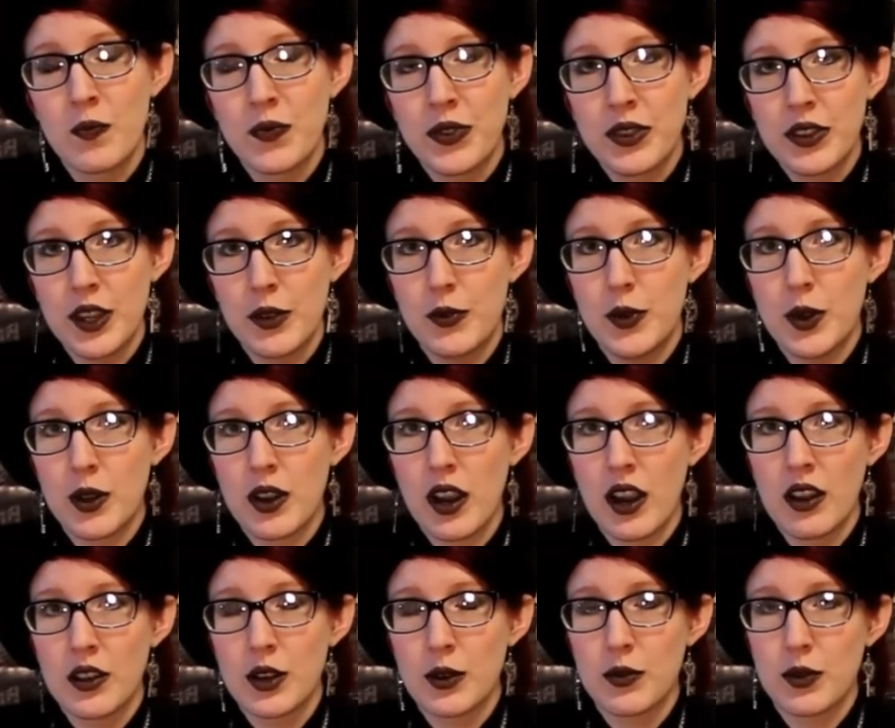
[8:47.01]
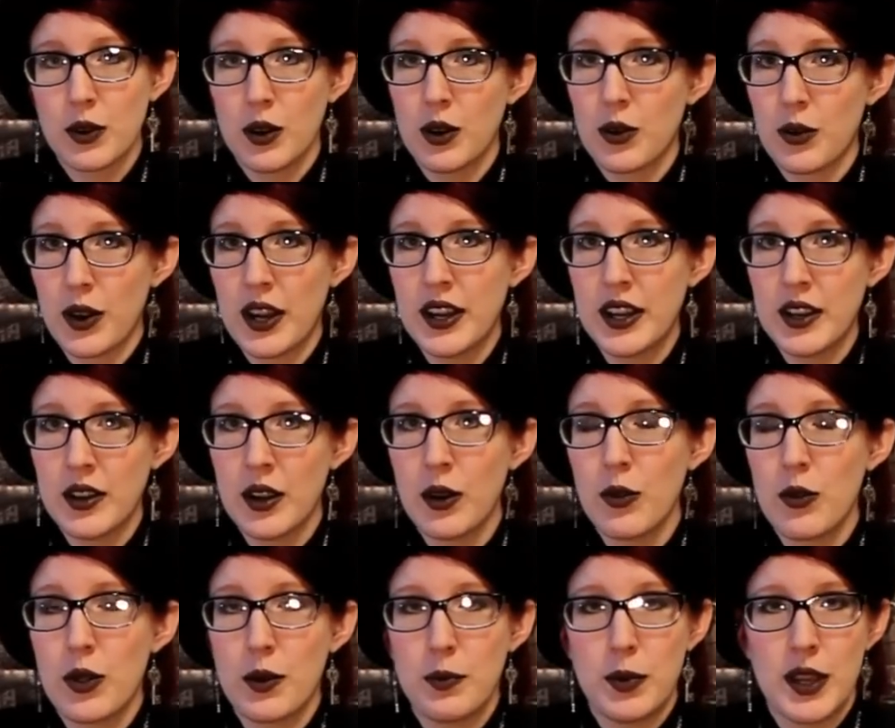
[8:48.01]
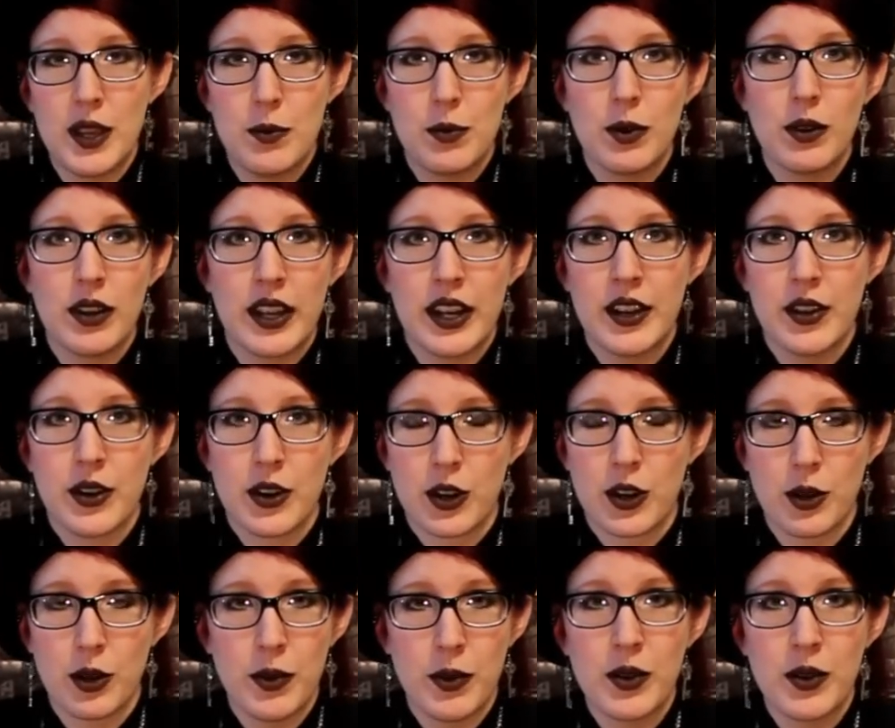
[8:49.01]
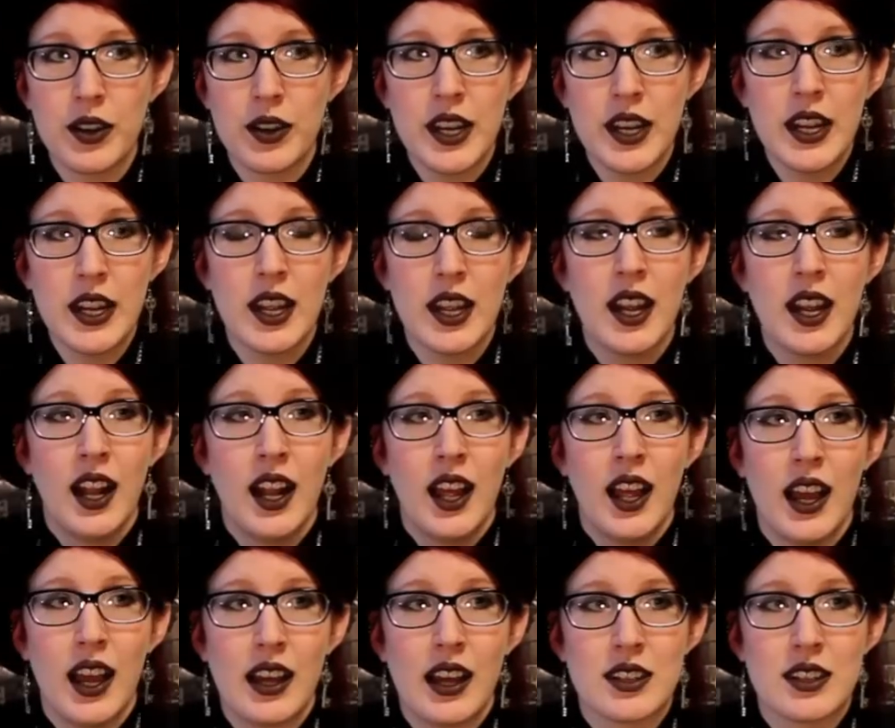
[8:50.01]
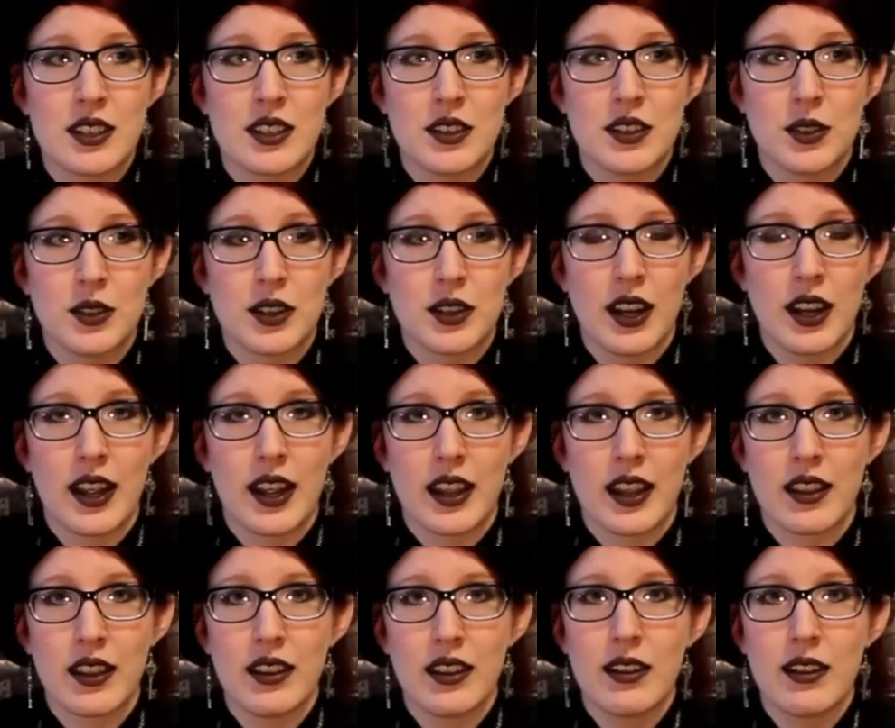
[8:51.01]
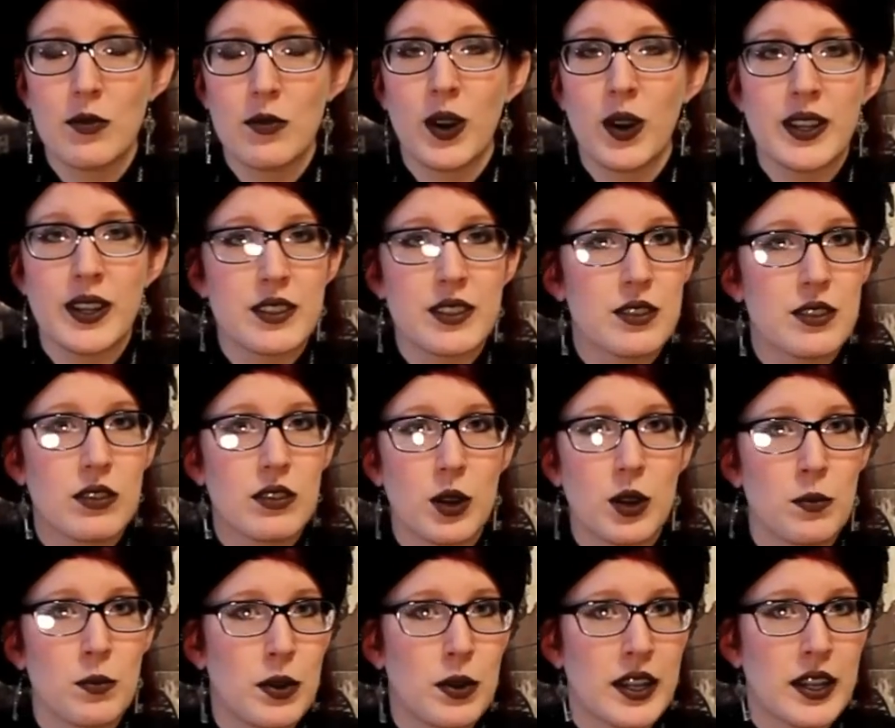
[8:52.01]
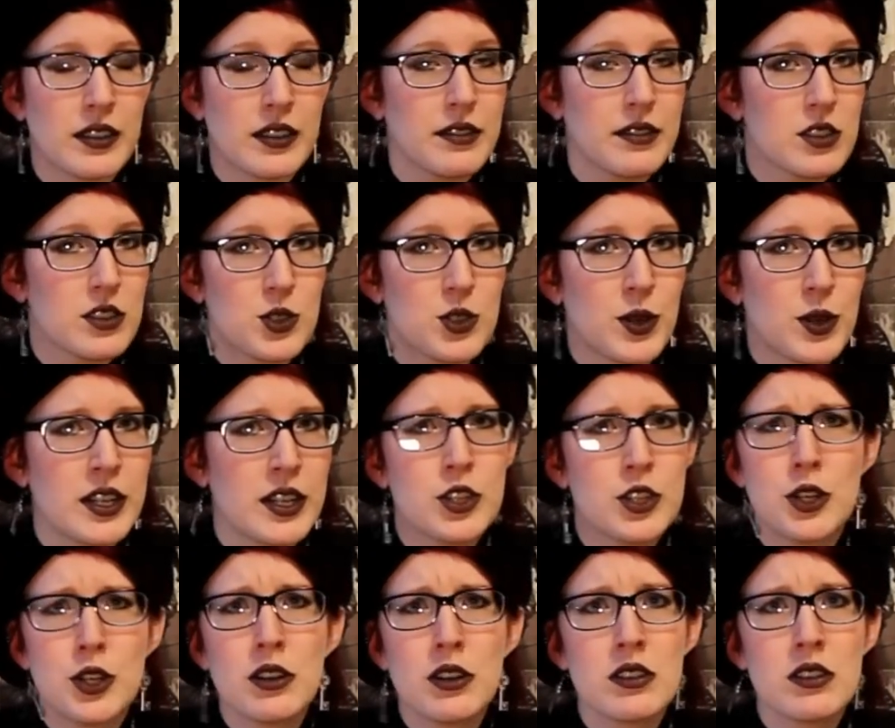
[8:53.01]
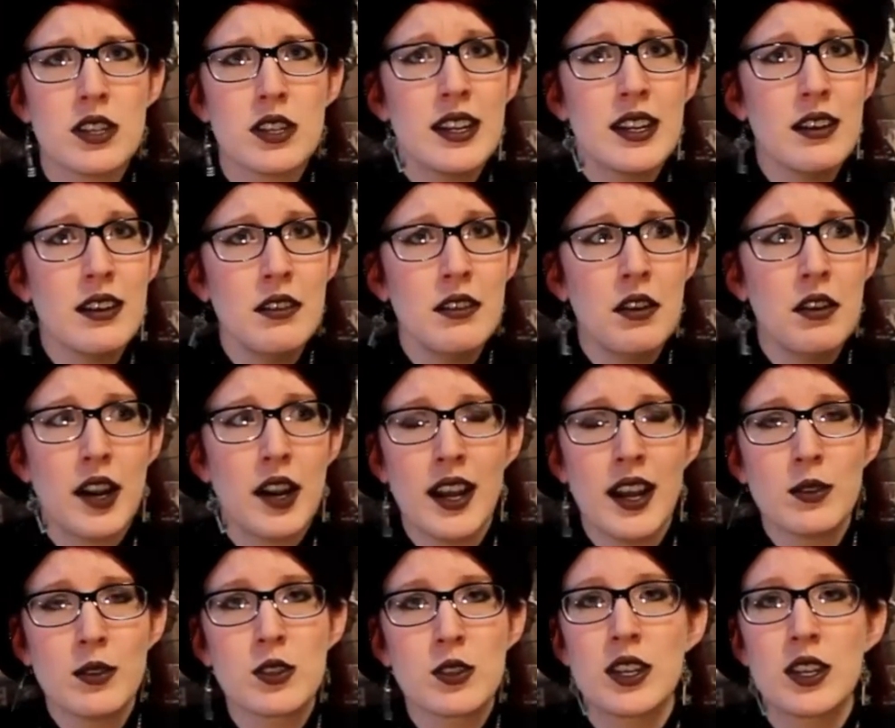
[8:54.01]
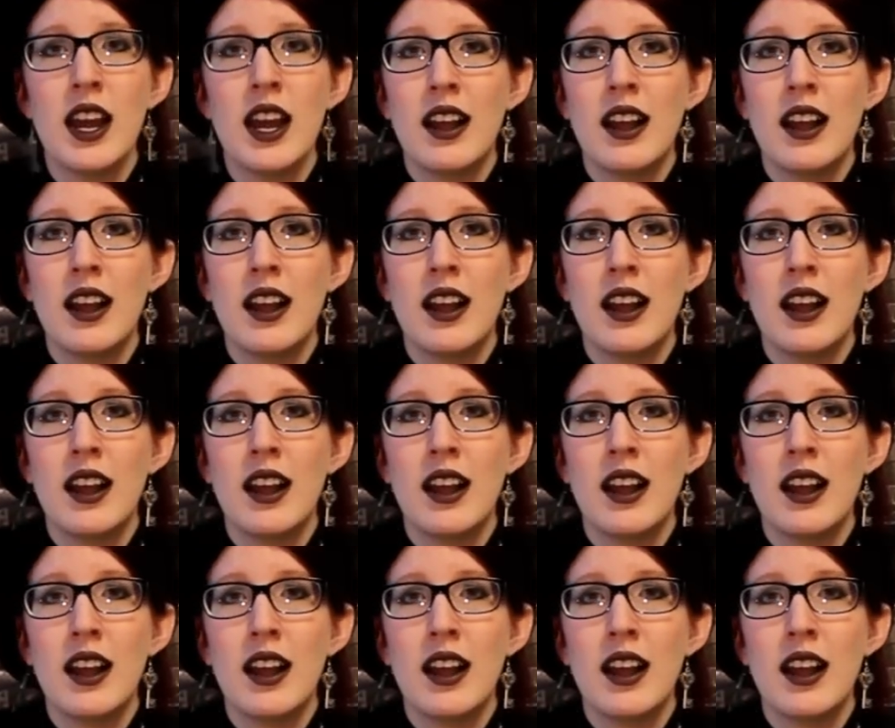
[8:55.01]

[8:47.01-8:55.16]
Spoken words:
if you kind of already know the people in your community and not like invite complete strangers in your house.